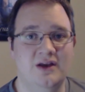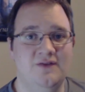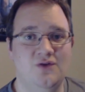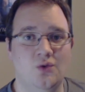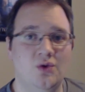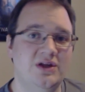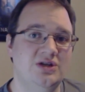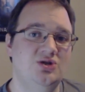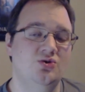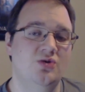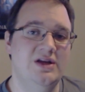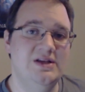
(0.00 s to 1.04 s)
And if you're willing
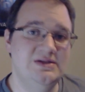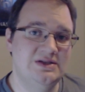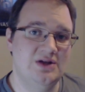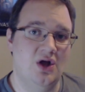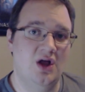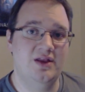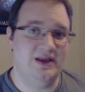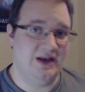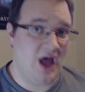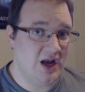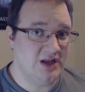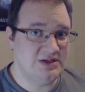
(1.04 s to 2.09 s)
to install and
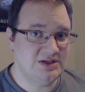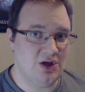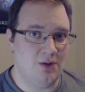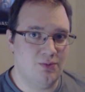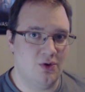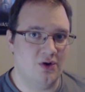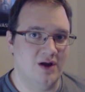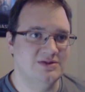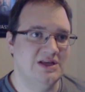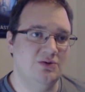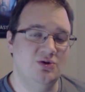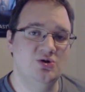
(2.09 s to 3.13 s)
uninstall
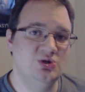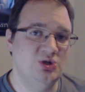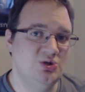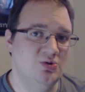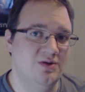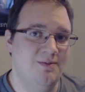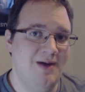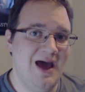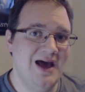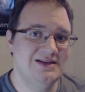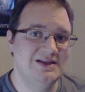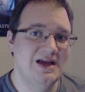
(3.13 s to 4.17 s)
programs like we used to do in the
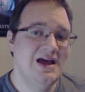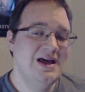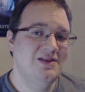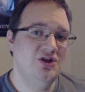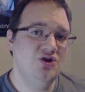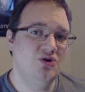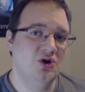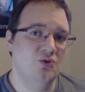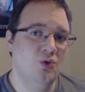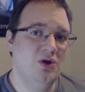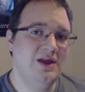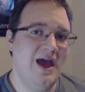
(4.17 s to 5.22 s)
past, then you
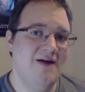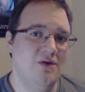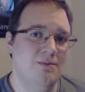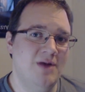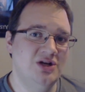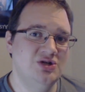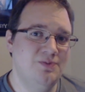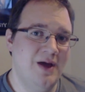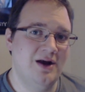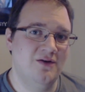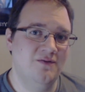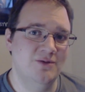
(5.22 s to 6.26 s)
can really have a much
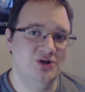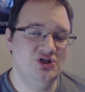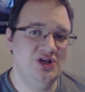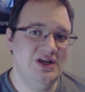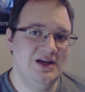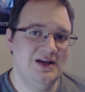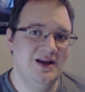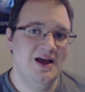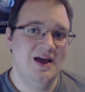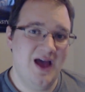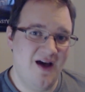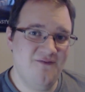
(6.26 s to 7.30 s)
better machine,
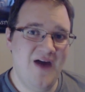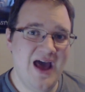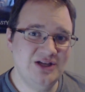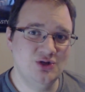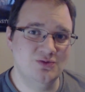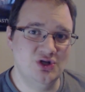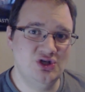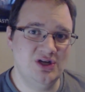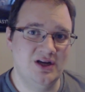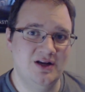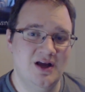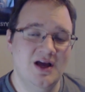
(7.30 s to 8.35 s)
a faster
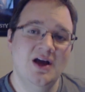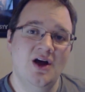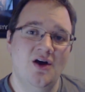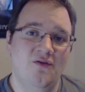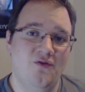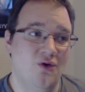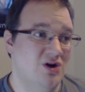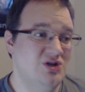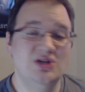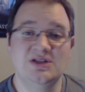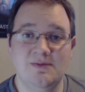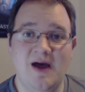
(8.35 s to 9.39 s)
machine, for
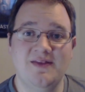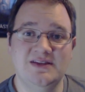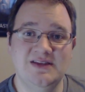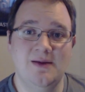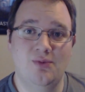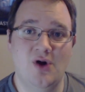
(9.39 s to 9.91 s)
just about the same